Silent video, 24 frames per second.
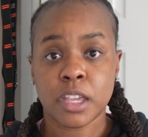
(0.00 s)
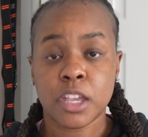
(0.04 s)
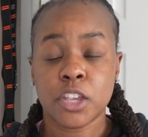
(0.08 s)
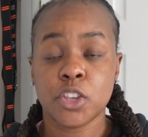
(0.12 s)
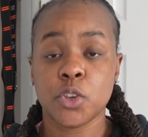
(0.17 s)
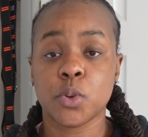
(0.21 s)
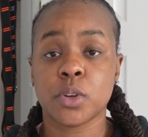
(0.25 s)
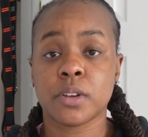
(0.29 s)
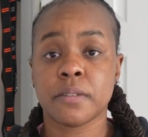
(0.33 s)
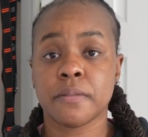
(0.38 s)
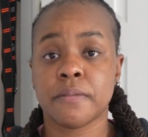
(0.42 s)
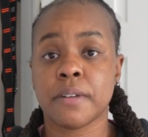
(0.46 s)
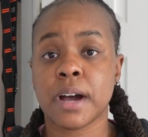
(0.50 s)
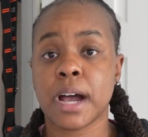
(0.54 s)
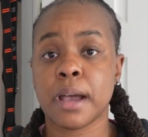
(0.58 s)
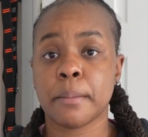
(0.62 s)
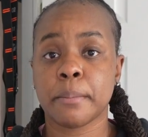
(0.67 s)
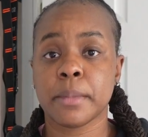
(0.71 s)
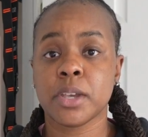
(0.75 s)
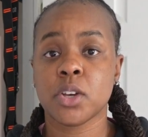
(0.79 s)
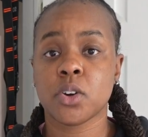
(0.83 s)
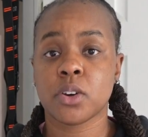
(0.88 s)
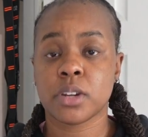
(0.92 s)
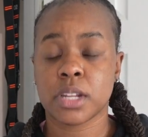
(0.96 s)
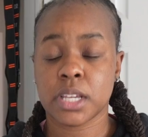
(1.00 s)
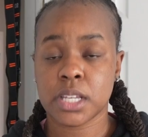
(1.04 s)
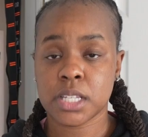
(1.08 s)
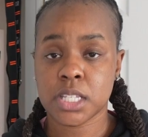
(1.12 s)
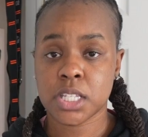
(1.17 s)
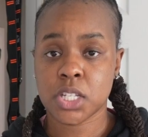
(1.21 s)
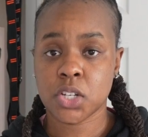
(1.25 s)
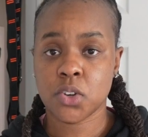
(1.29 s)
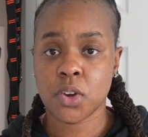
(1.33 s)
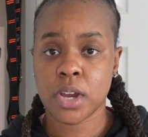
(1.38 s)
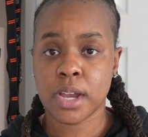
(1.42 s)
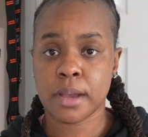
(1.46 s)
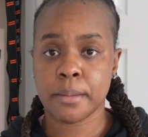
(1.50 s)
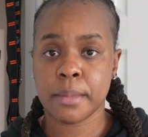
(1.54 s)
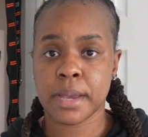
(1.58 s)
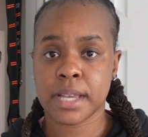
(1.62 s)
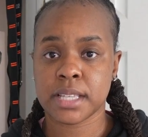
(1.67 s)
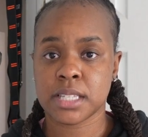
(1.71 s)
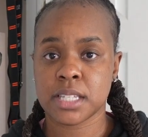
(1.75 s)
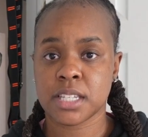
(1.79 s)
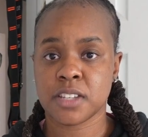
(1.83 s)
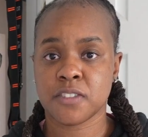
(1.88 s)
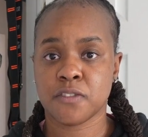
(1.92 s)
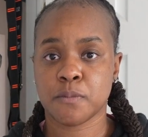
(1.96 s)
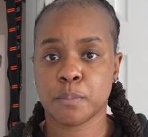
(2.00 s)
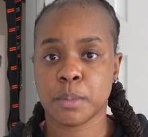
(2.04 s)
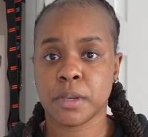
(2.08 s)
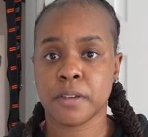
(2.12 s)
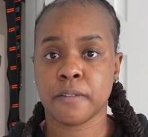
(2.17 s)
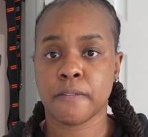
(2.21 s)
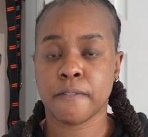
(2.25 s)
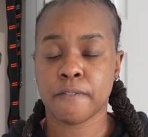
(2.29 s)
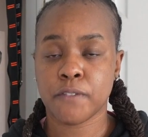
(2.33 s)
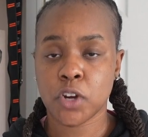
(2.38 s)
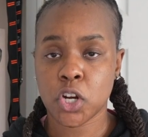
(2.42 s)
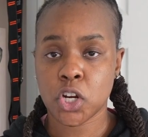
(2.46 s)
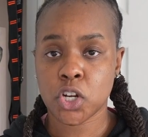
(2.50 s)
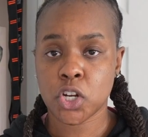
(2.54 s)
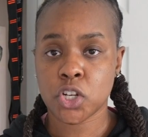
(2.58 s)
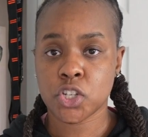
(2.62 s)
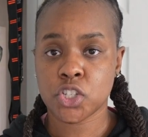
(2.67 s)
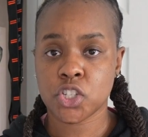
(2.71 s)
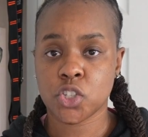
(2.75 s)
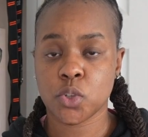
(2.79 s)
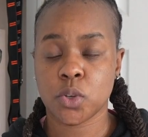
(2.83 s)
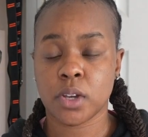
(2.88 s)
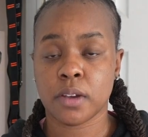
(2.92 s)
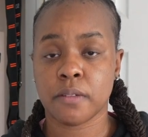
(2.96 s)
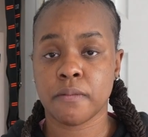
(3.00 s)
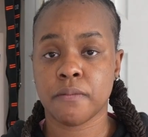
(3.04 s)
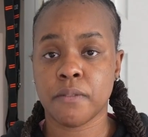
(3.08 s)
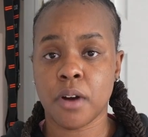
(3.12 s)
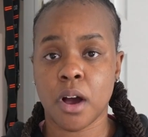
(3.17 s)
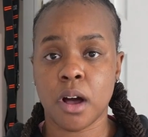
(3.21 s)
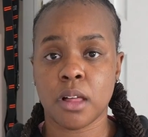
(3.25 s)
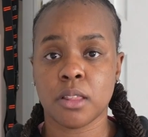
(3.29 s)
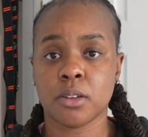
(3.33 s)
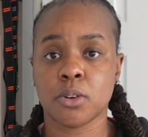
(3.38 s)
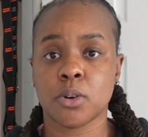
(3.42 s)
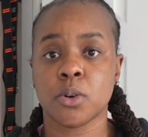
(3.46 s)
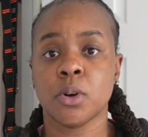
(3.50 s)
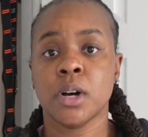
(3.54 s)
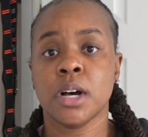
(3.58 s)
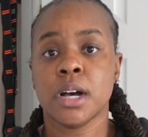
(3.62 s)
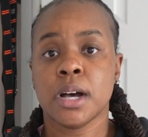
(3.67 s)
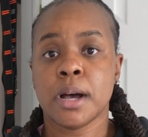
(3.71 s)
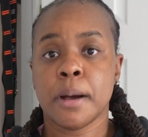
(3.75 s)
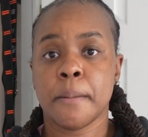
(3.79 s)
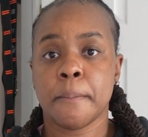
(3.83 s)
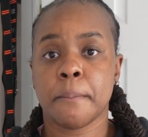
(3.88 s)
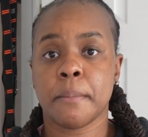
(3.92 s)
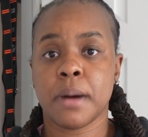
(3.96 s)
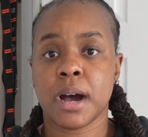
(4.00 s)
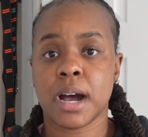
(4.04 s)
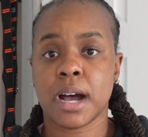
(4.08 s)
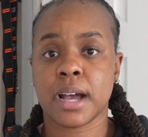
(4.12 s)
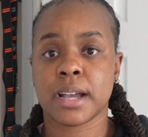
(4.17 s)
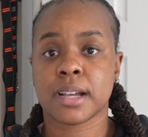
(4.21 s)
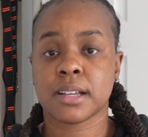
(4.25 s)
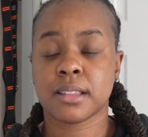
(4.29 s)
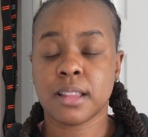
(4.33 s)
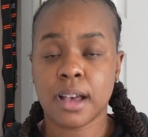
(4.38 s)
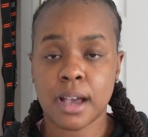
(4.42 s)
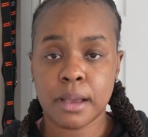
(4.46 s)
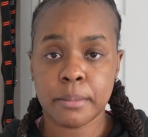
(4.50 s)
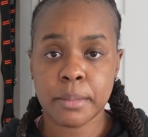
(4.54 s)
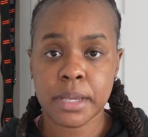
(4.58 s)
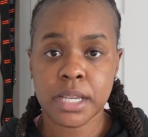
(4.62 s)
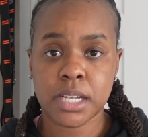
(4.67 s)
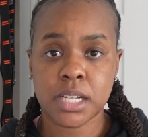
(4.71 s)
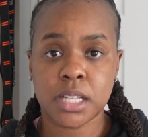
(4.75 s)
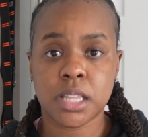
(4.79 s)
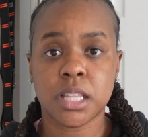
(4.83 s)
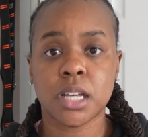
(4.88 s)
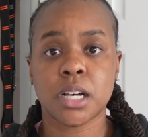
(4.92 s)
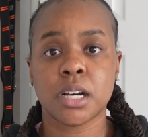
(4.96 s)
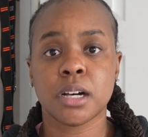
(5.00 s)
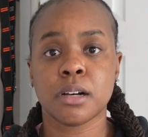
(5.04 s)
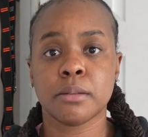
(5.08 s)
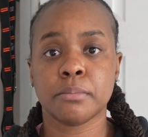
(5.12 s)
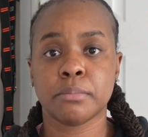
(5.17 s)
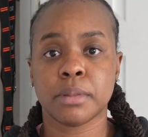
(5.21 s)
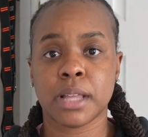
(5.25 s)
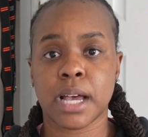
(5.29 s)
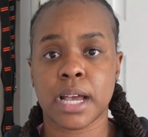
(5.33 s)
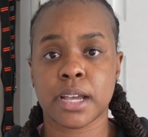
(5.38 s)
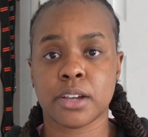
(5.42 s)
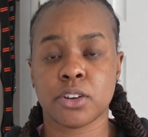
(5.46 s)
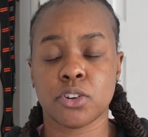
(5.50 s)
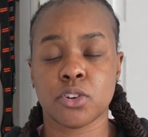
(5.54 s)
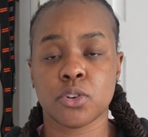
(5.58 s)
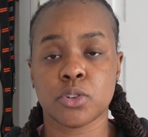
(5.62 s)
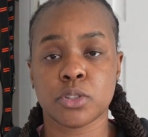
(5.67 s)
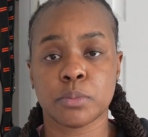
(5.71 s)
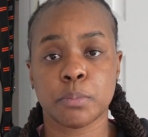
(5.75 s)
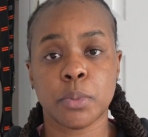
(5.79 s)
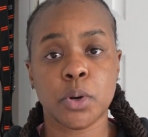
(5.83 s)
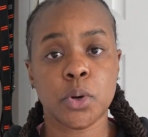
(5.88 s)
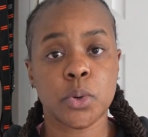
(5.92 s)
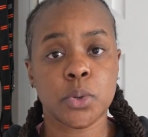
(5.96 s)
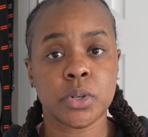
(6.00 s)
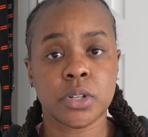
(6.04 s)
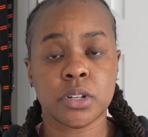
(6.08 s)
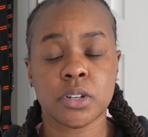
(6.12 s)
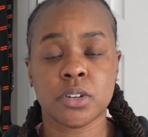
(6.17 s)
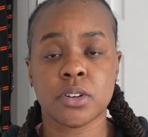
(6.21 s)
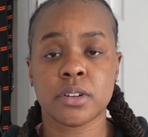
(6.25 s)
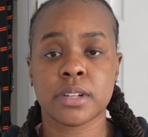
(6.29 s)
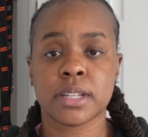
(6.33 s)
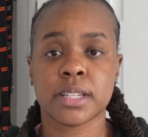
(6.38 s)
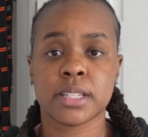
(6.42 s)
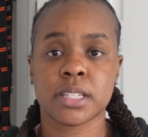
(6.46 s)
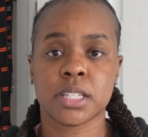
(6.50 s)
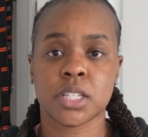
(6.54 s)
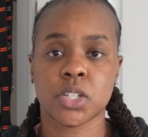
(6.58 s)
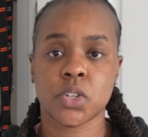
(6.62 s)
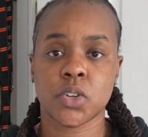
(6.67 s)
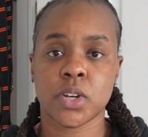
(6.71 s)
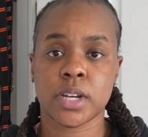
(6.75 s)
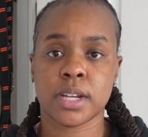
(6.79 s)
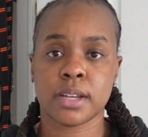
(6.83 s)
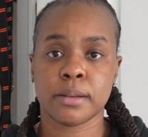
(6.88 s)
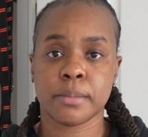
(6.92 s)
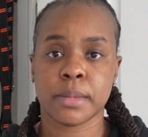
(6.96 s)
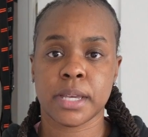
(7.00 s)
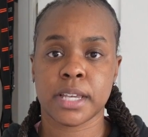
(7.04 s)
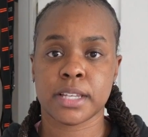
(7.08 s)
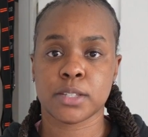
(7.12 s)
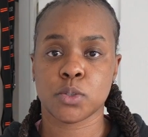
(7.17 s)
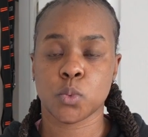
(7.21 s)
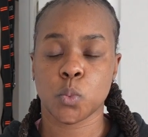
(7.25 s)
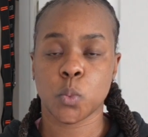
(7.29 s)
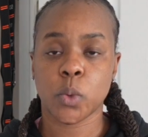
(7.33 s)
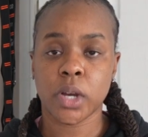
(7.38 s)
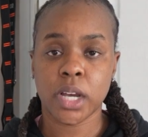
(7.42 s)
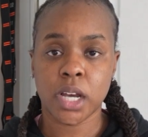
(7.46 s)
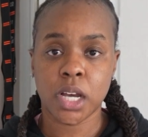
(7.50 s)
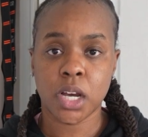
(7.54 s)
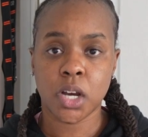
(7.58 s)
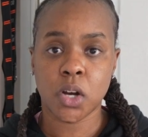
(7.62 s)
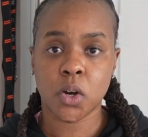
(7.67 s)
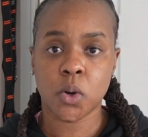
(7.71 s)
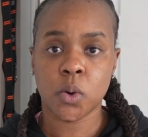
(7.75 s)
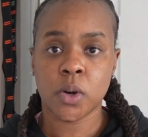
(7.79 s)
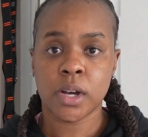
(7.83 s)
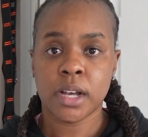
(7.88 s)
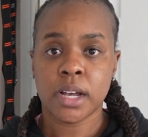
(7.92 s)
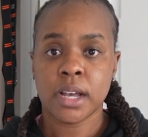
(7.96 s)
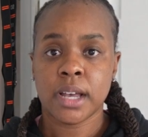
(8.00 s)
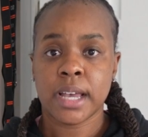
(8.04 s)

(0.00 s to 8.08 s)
You can find me on Instagram at TiffBFirst. You can follow my climbing club, Black Girls Boulder, on Instagram as well.